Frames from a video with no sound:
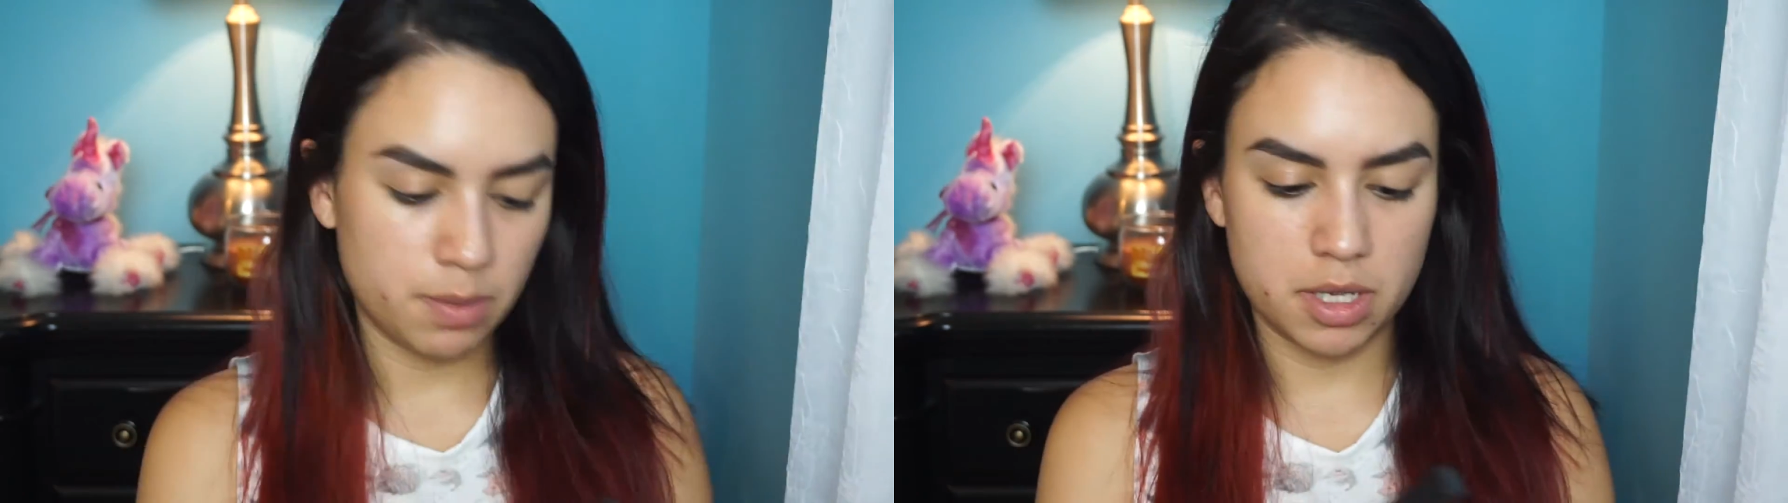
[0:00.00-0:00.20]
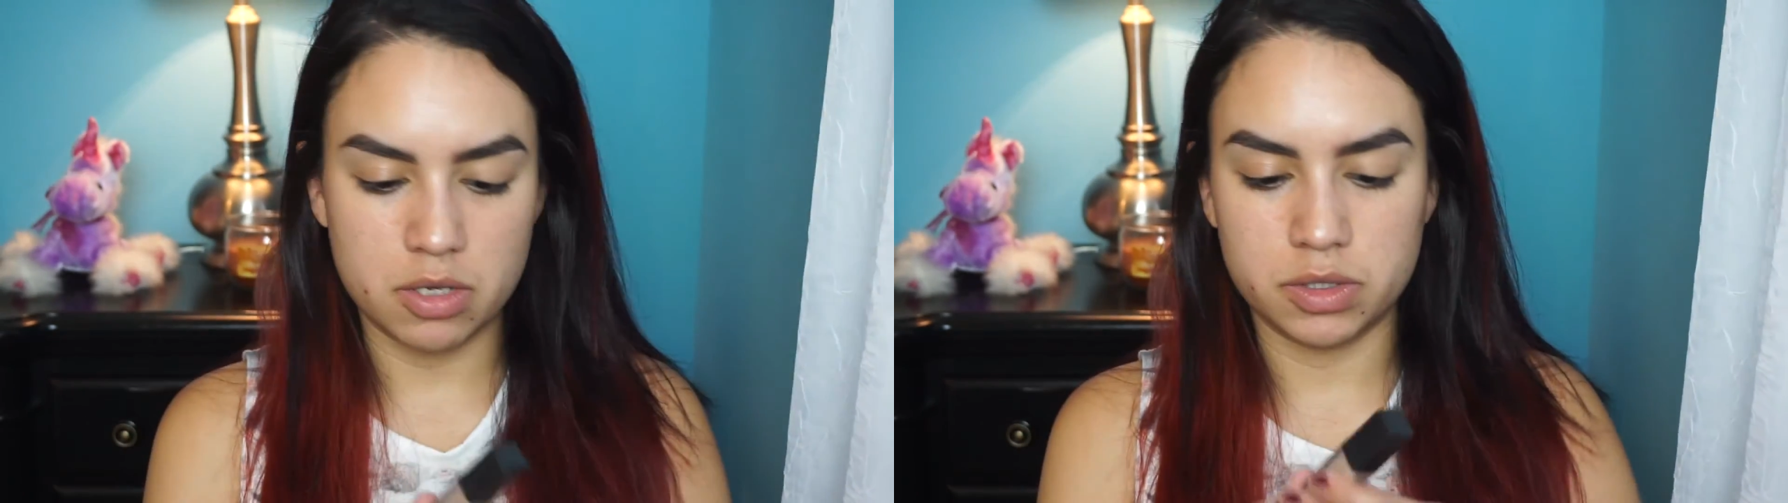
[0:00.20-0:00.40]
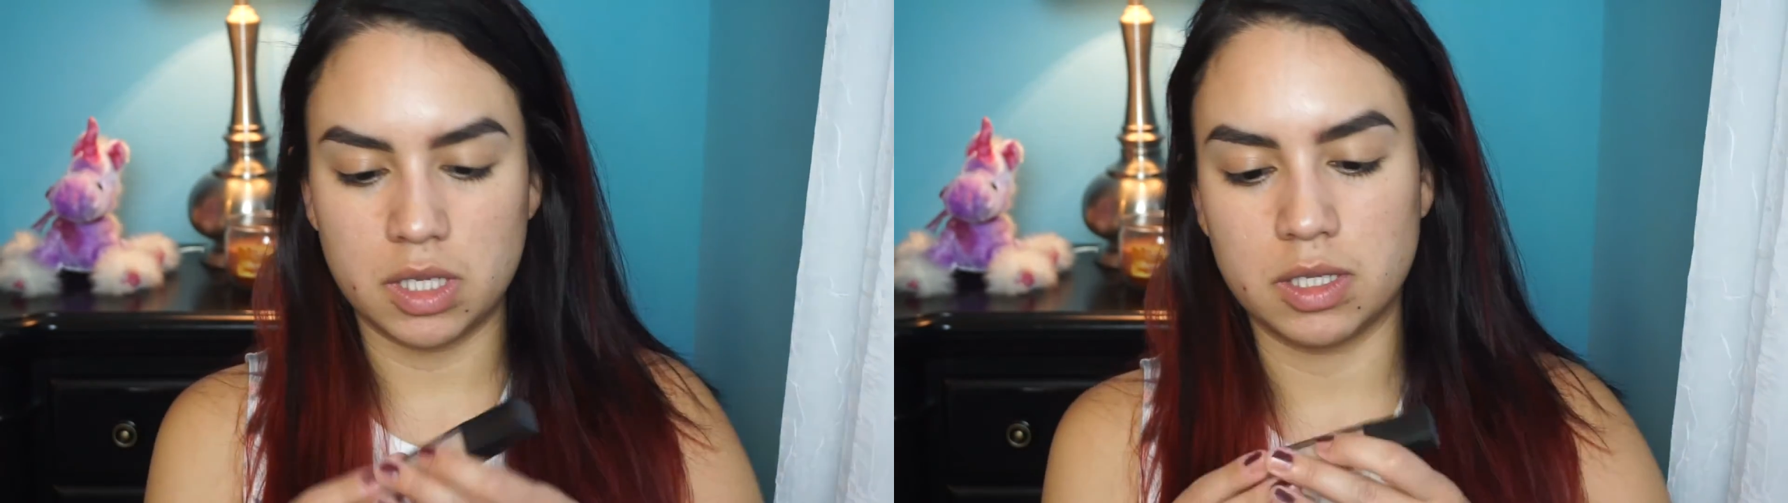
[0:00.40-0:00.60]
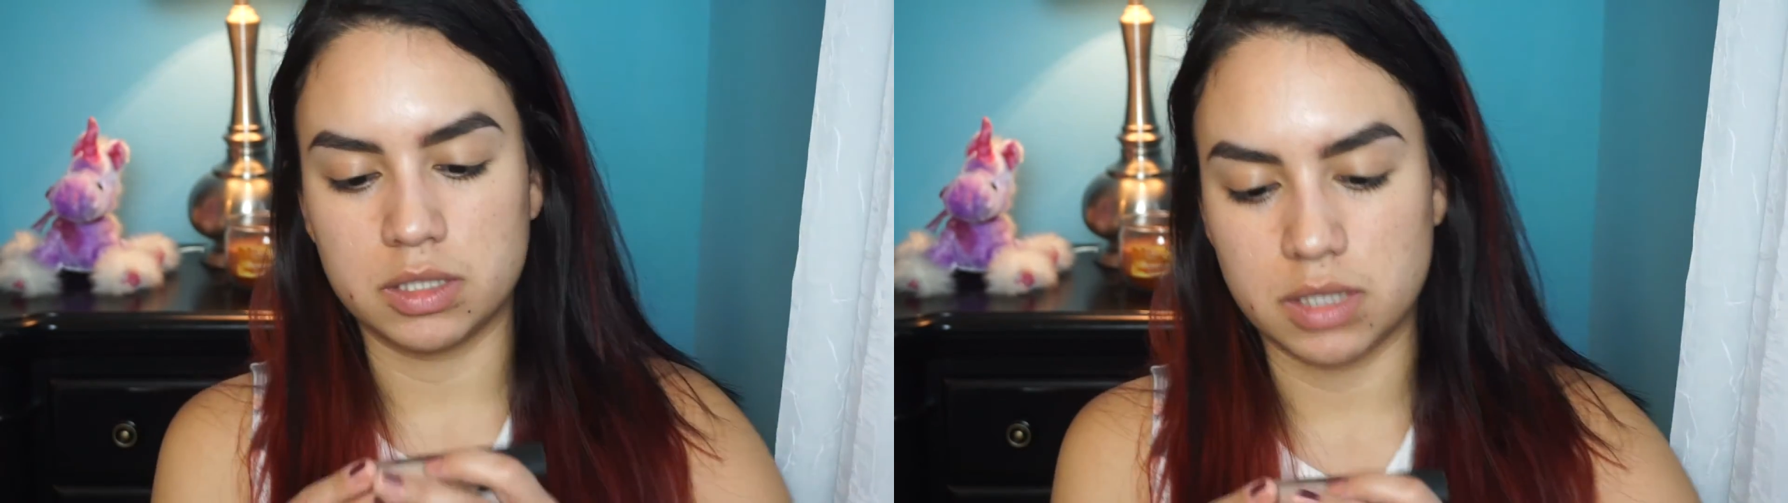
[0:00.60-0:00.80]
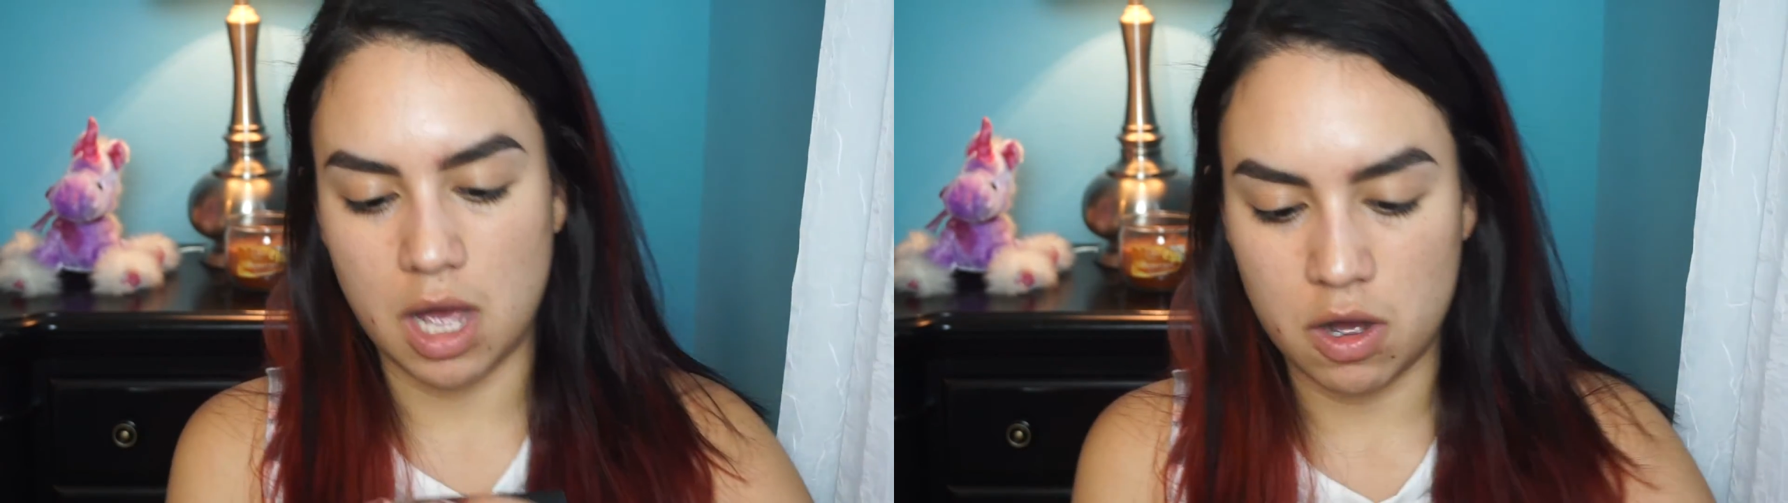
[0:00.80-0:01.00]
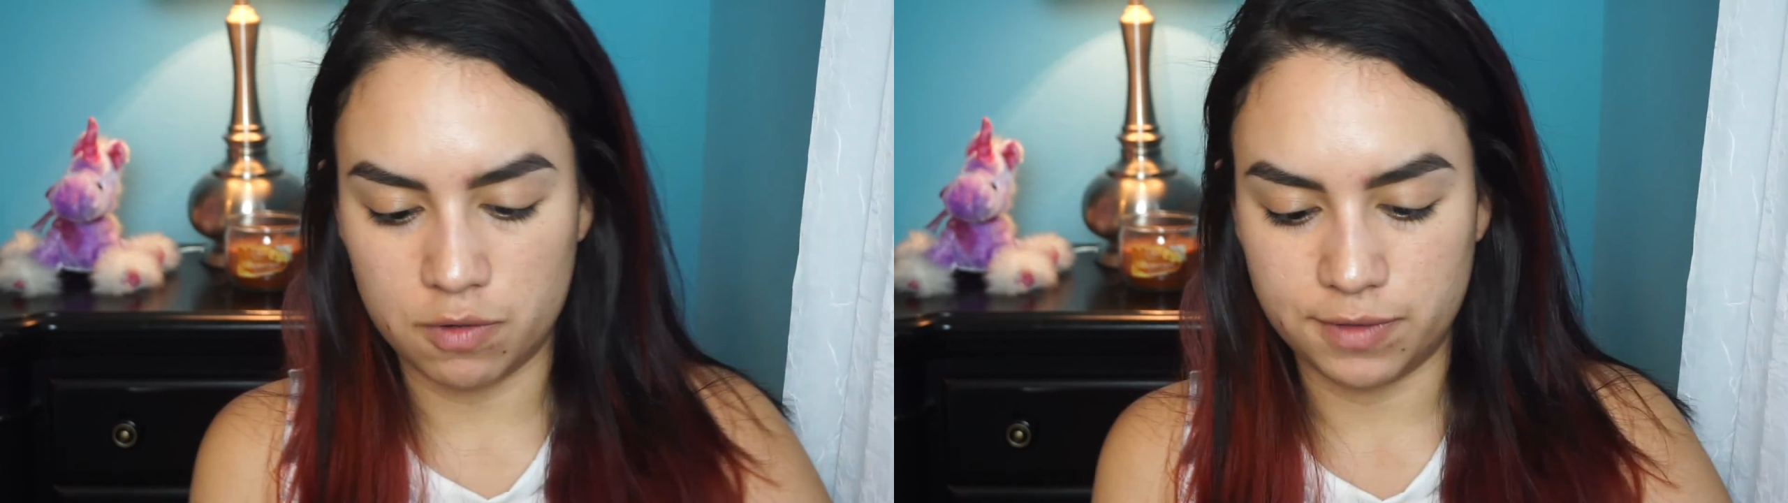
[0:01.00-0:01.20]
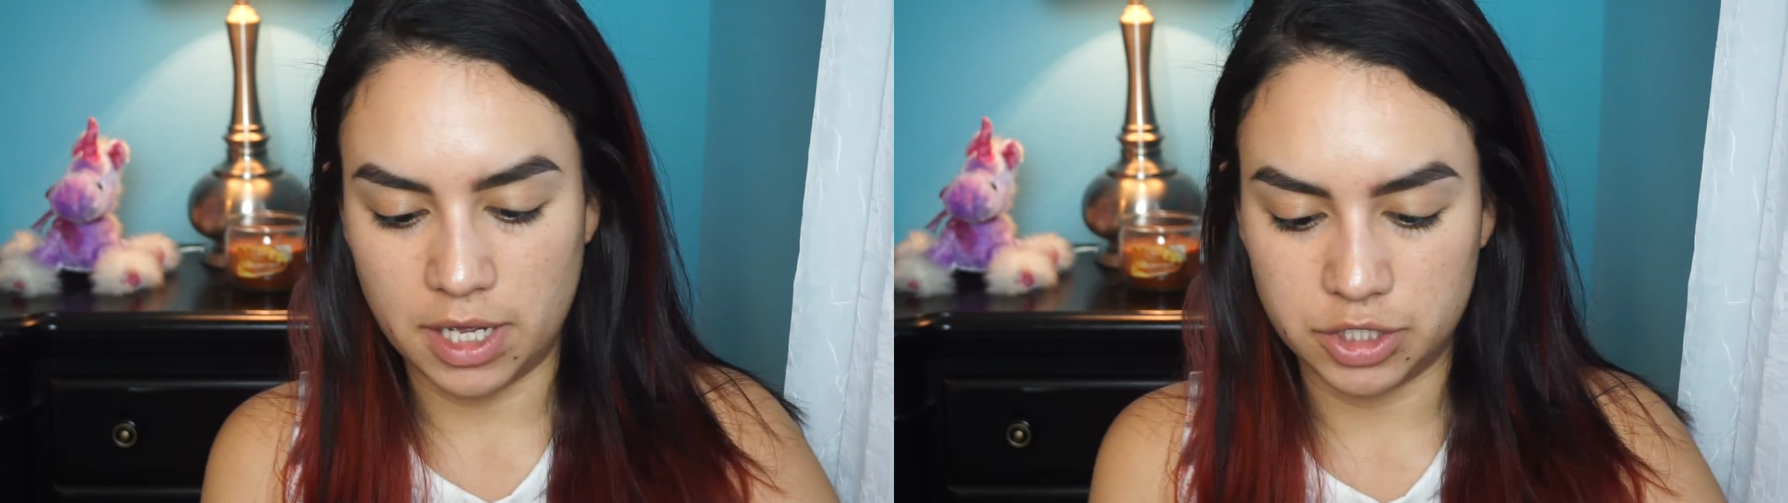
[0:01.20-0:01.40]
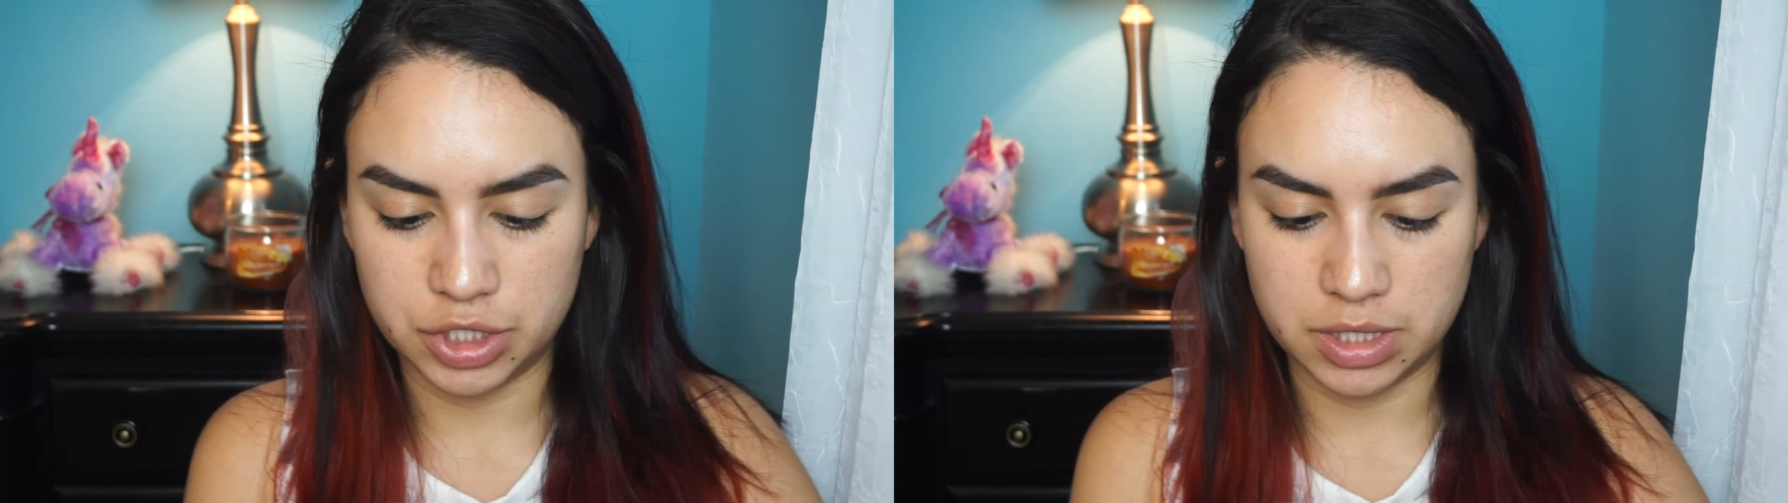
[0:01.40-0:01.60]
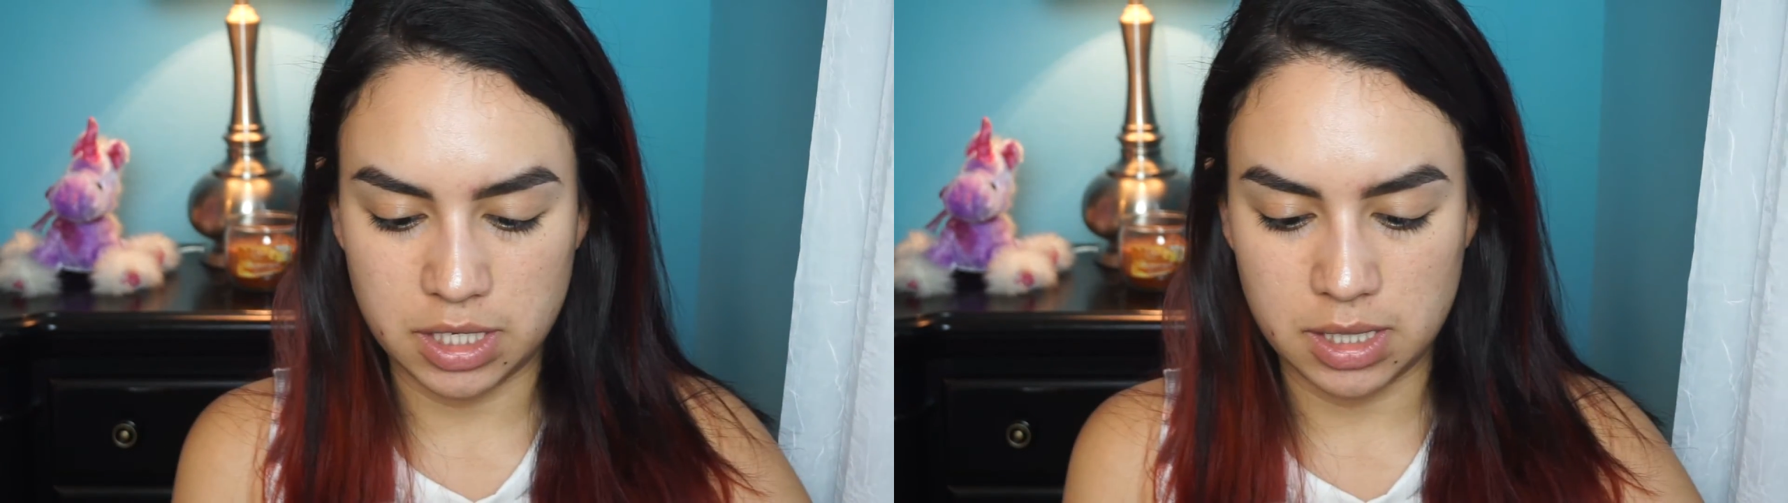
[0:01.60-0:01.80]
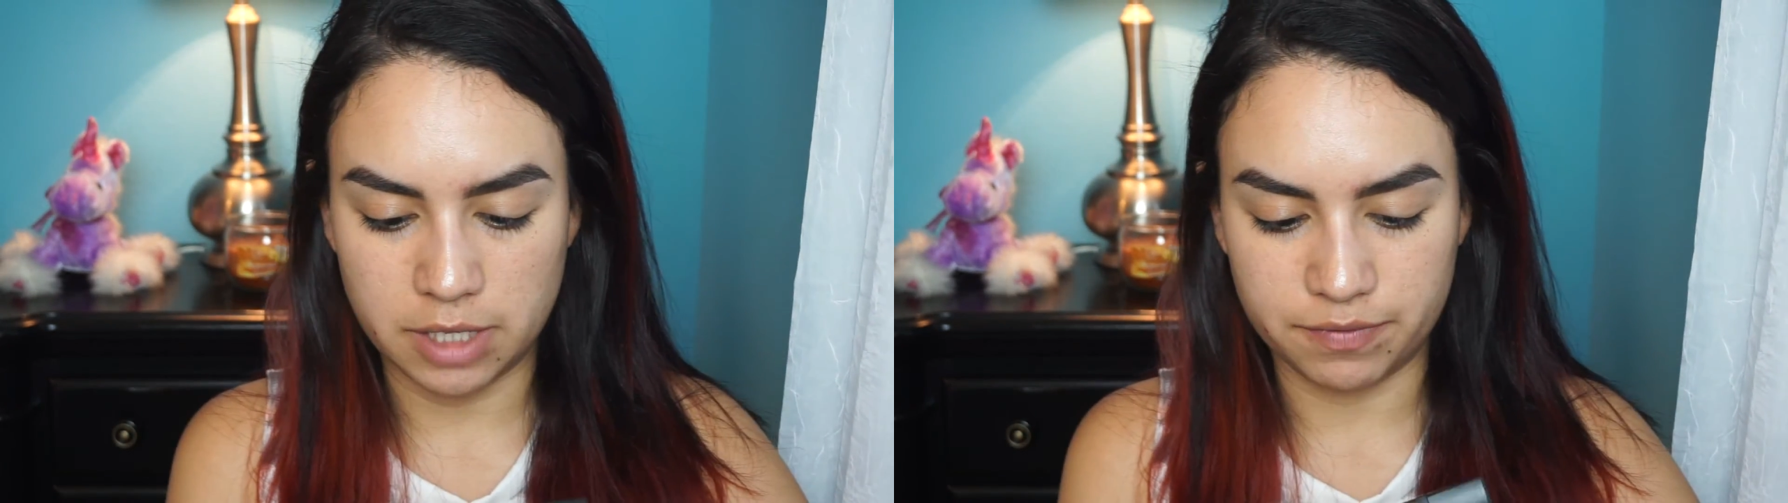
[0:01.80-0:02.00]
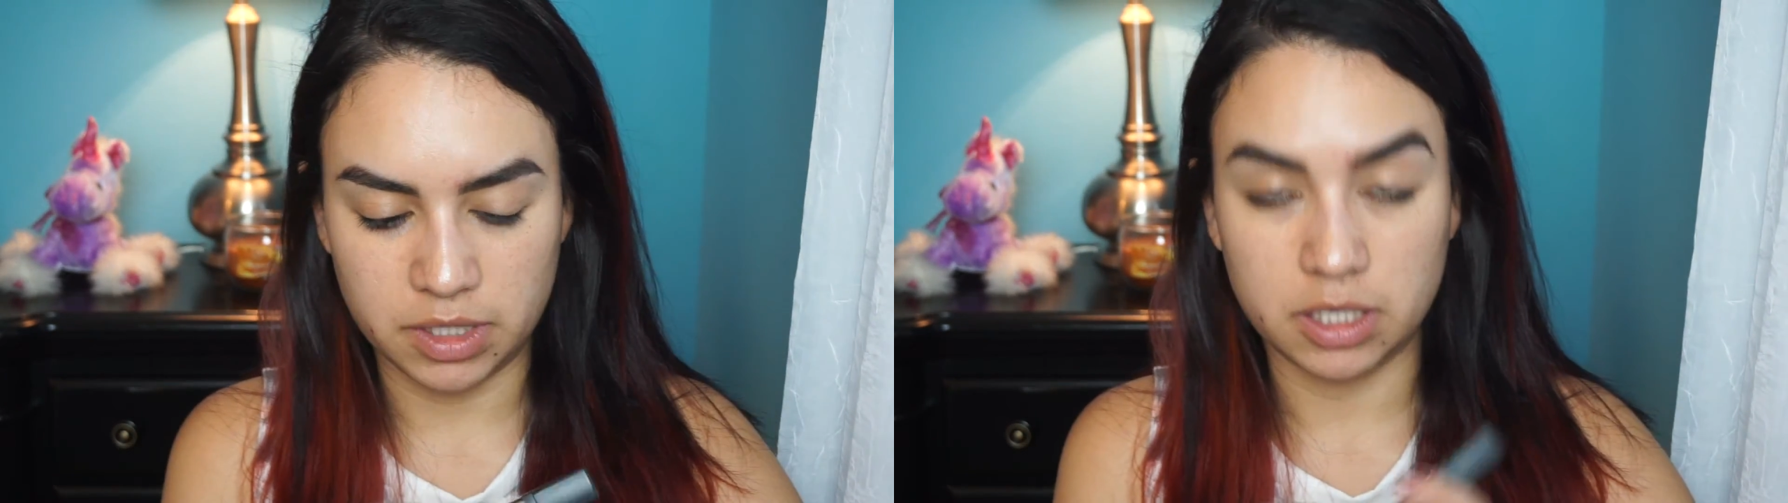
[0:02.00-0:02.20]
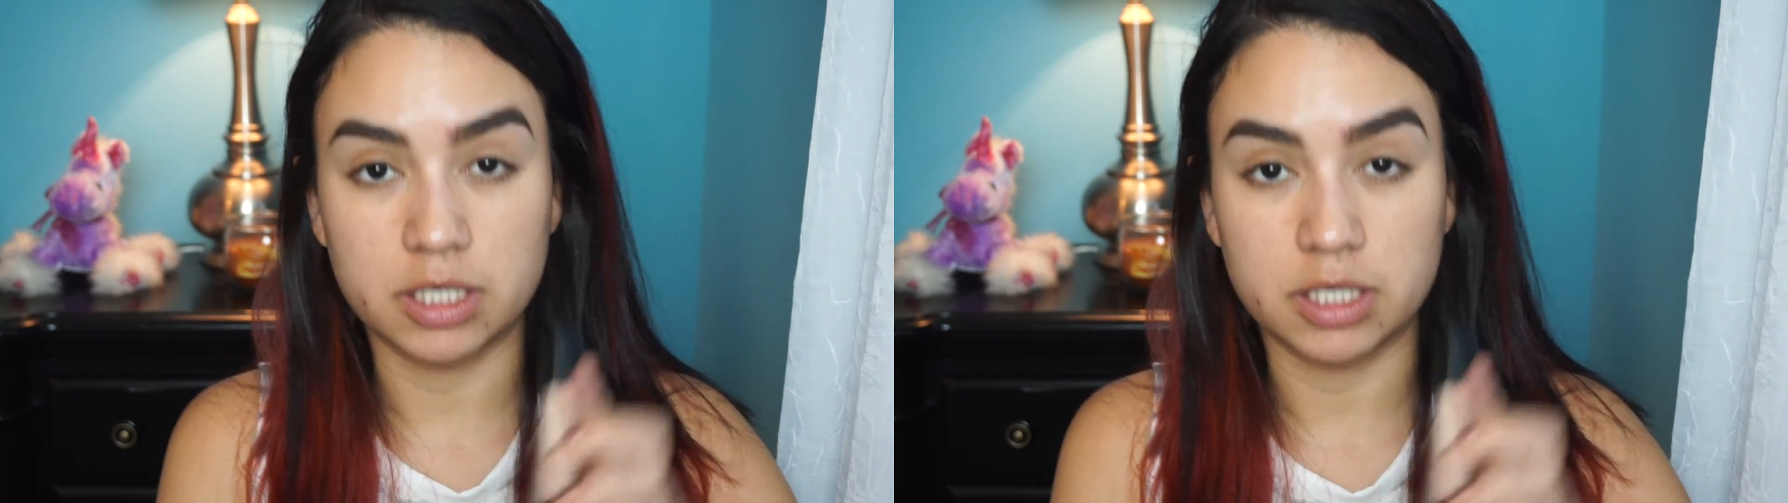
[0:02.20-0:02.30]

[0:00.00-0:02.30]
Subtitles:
to be using this e.l.f. HD Lifting